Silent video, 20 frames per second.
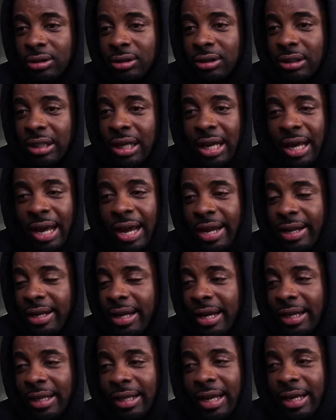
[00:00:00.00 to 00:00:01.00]

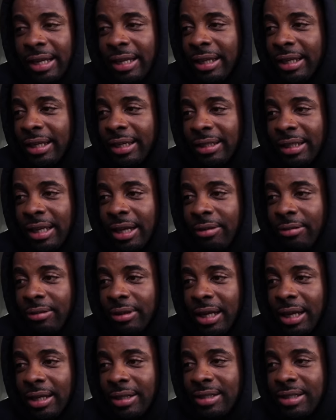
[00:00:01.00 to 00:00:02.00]
I can't get down with that.